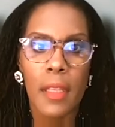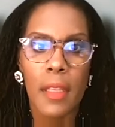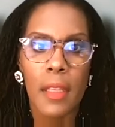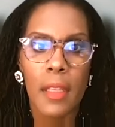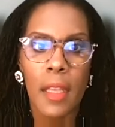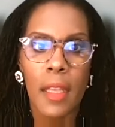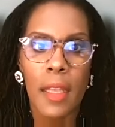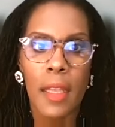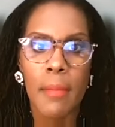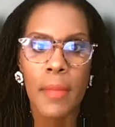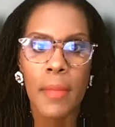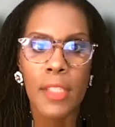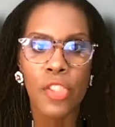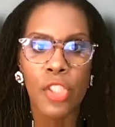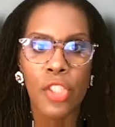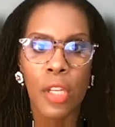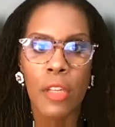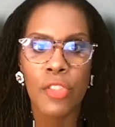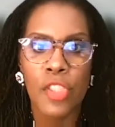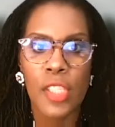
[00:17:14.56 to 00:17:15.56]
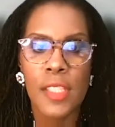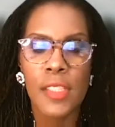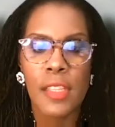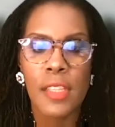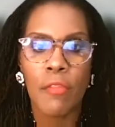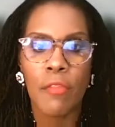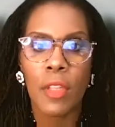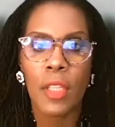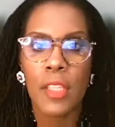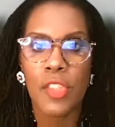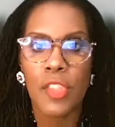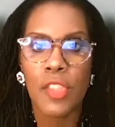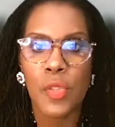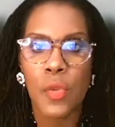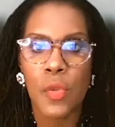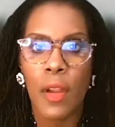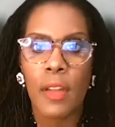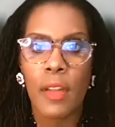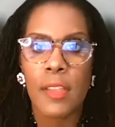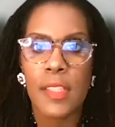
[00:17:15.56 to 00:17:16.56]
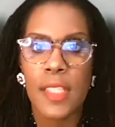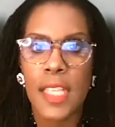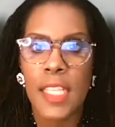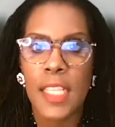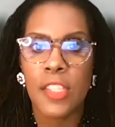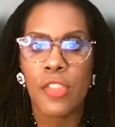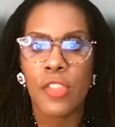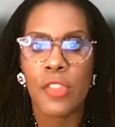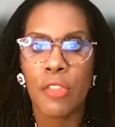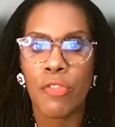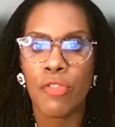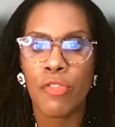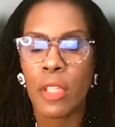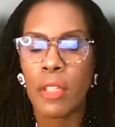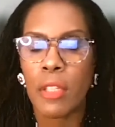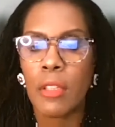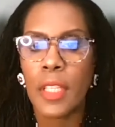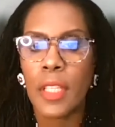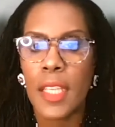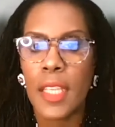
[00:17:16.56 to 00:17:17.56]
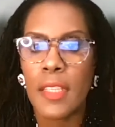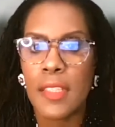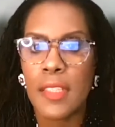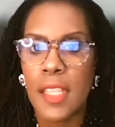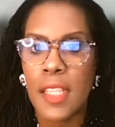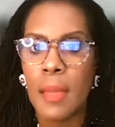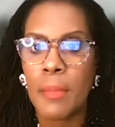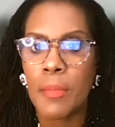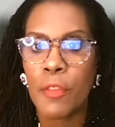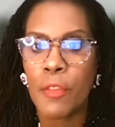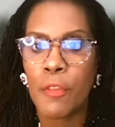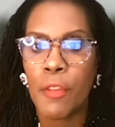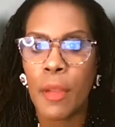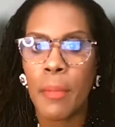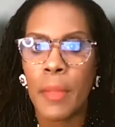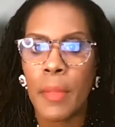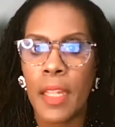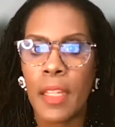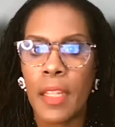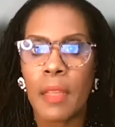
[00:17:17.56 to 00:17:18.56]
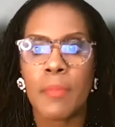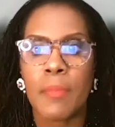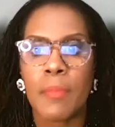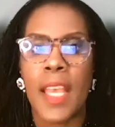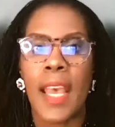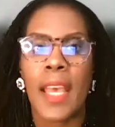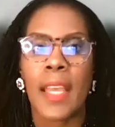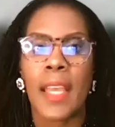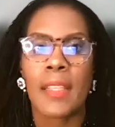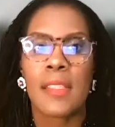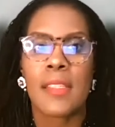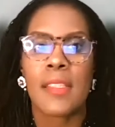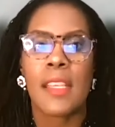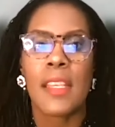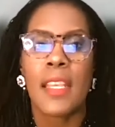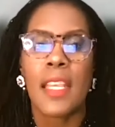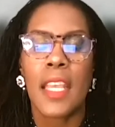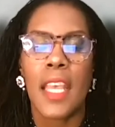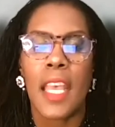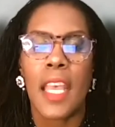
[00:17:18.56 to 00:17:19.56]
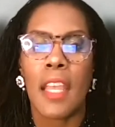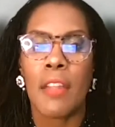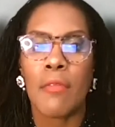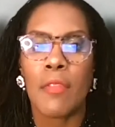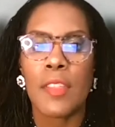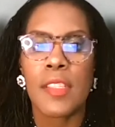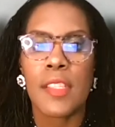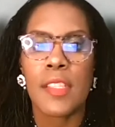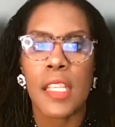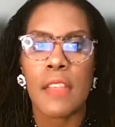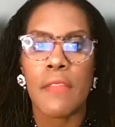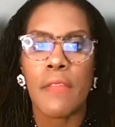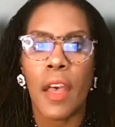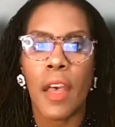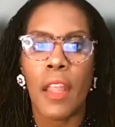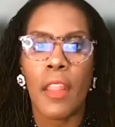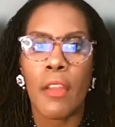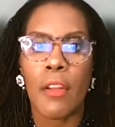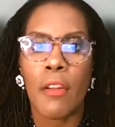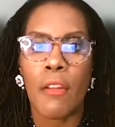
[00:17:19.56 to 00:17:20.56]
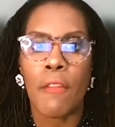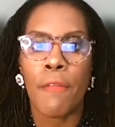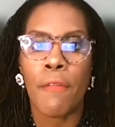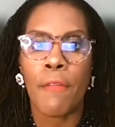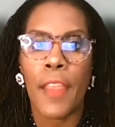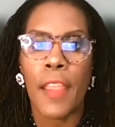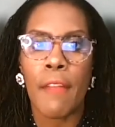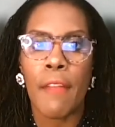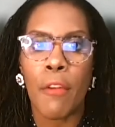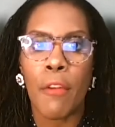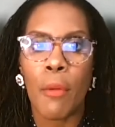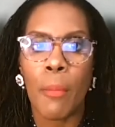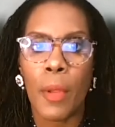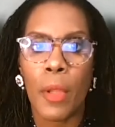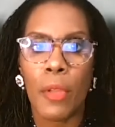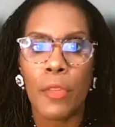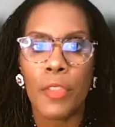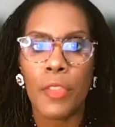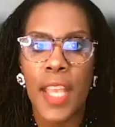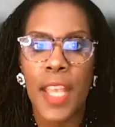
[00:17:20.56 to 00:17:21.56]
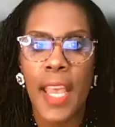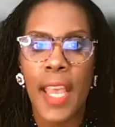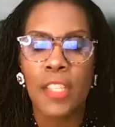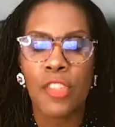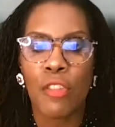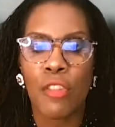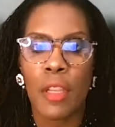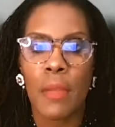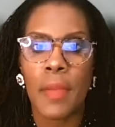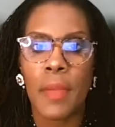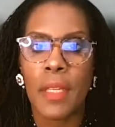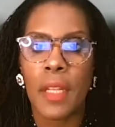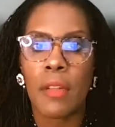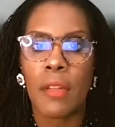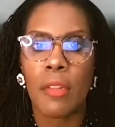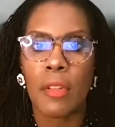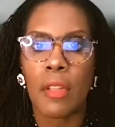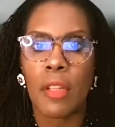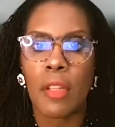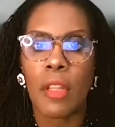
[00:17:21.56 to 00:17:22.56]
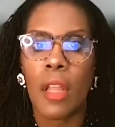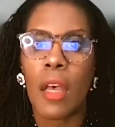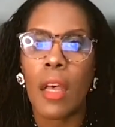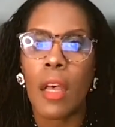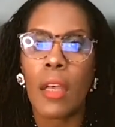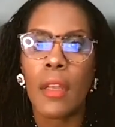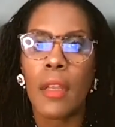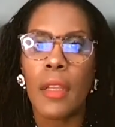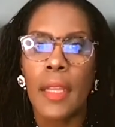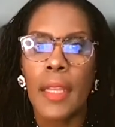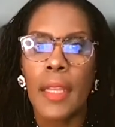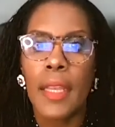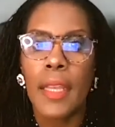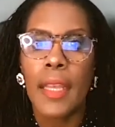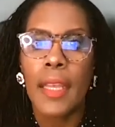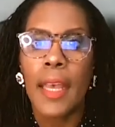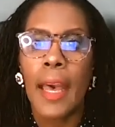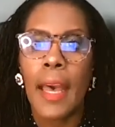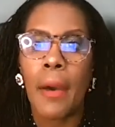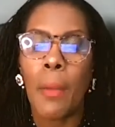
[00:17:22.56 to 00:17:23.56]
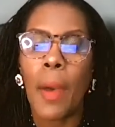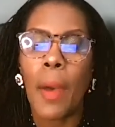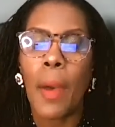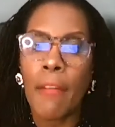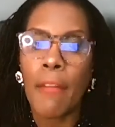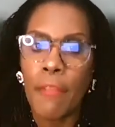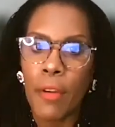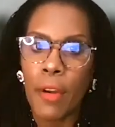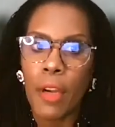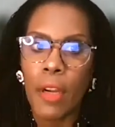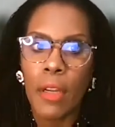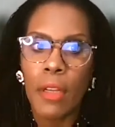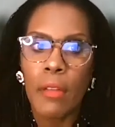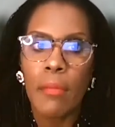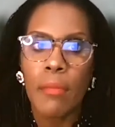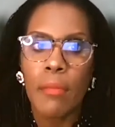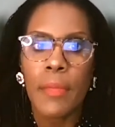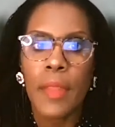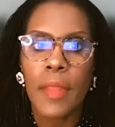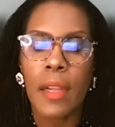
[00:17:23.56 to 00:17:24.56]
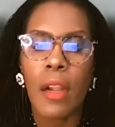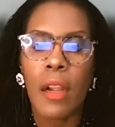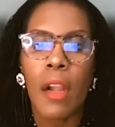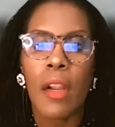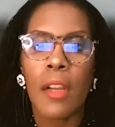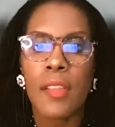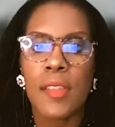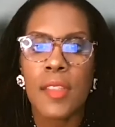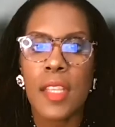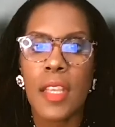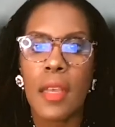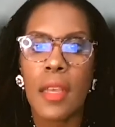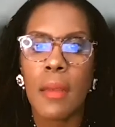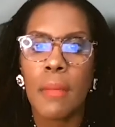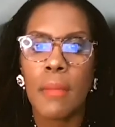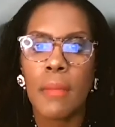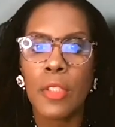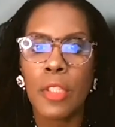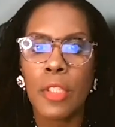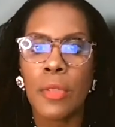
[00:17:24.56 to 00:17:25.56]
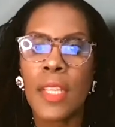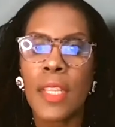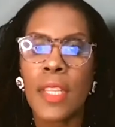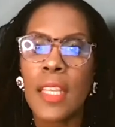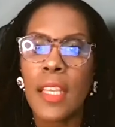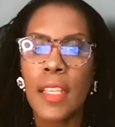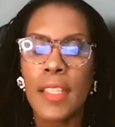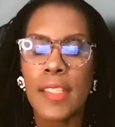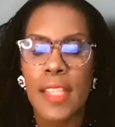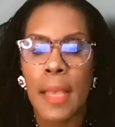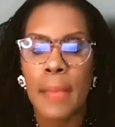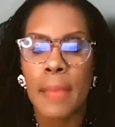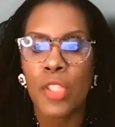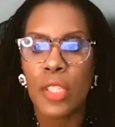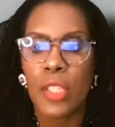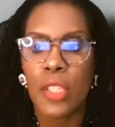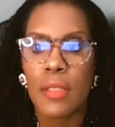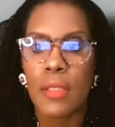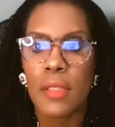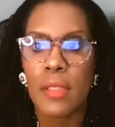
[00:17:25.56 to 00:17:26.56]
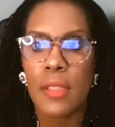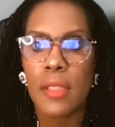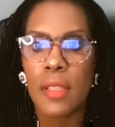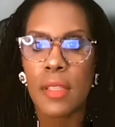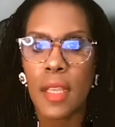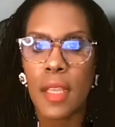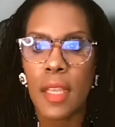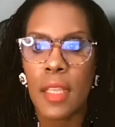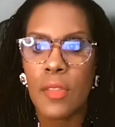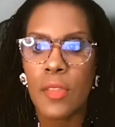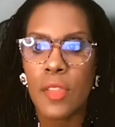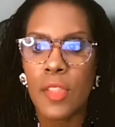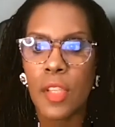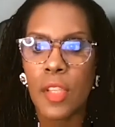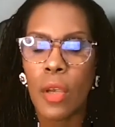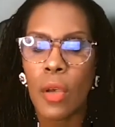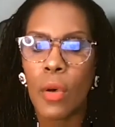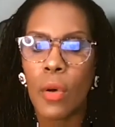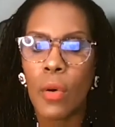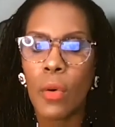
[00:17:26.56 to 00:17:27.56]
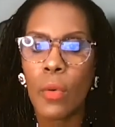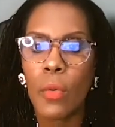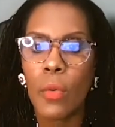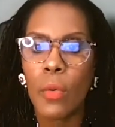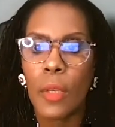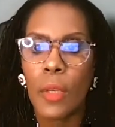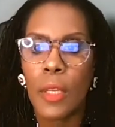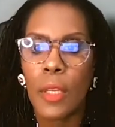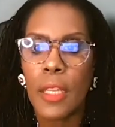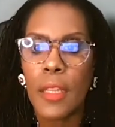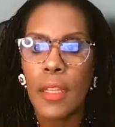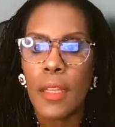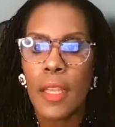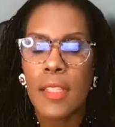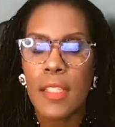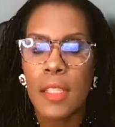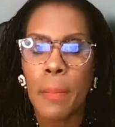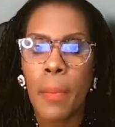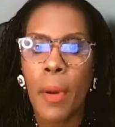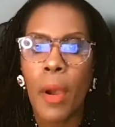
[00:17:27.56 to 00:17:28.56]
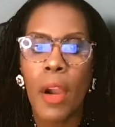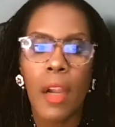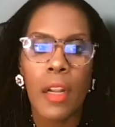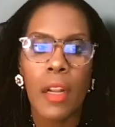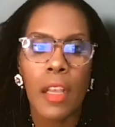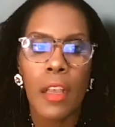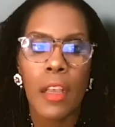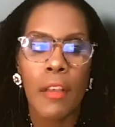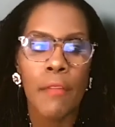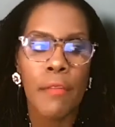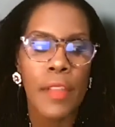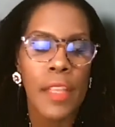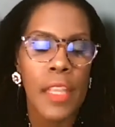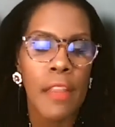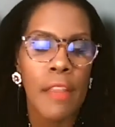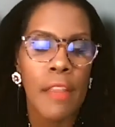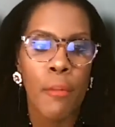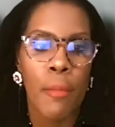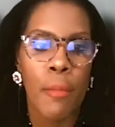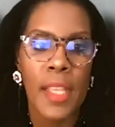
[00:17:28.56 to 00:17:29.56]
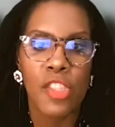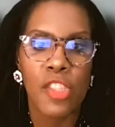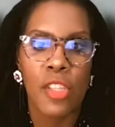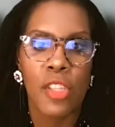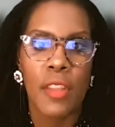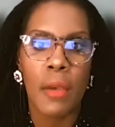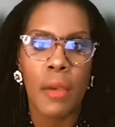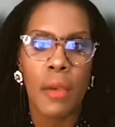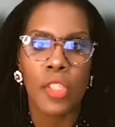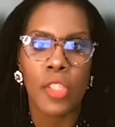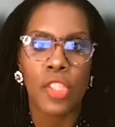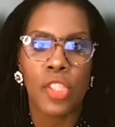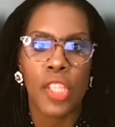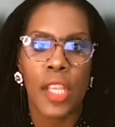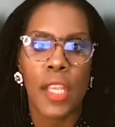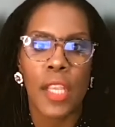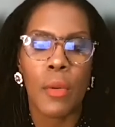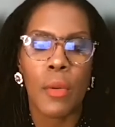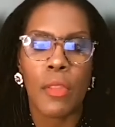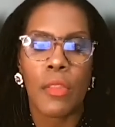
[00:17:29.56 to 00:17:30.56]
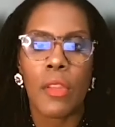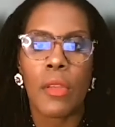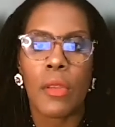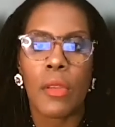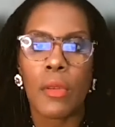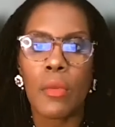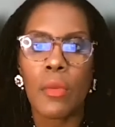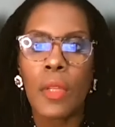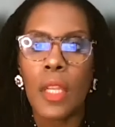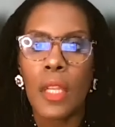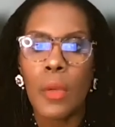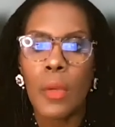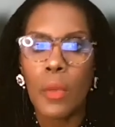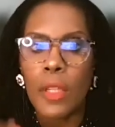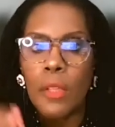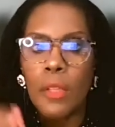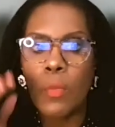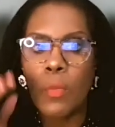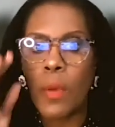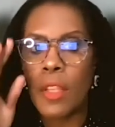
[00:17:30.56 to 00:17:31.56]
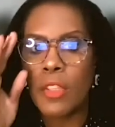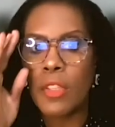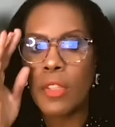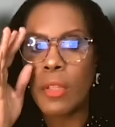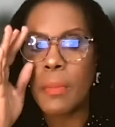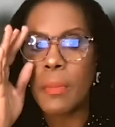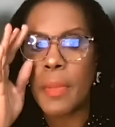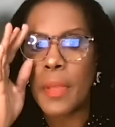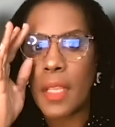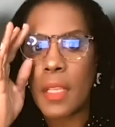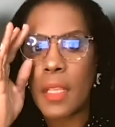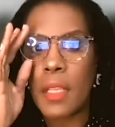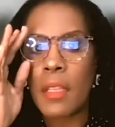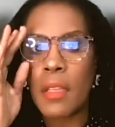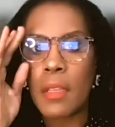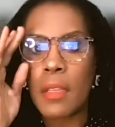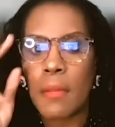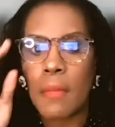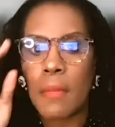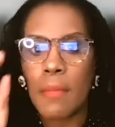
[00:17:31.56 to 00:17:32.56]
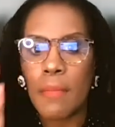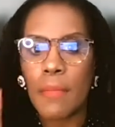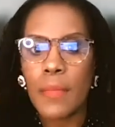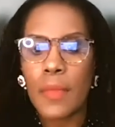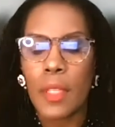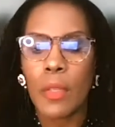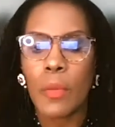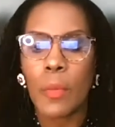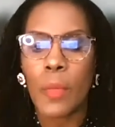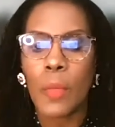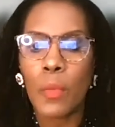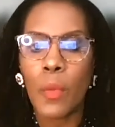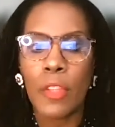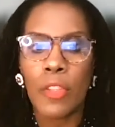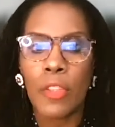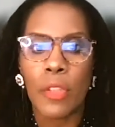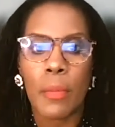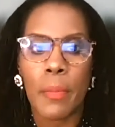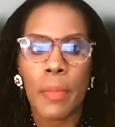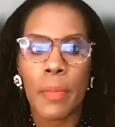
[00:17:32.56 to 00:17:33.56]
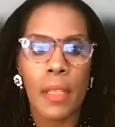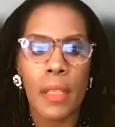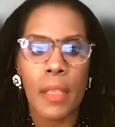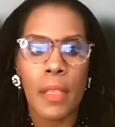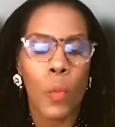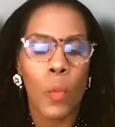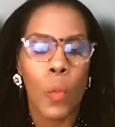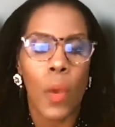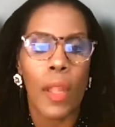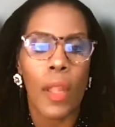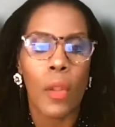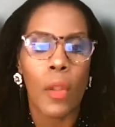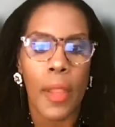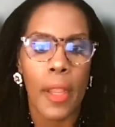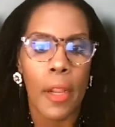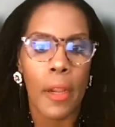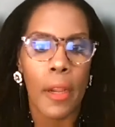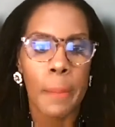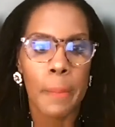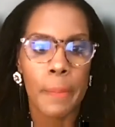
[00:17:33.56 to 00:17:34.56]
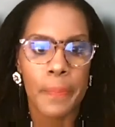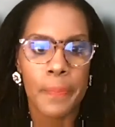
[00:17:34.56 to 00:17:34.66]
that churches and religious organizations are generally exempt from income tax and receive other favorable tax treatment under the law. However, there are some unique exceptions. And so, as a part of the information that we share with you, we'd want you to be well aware.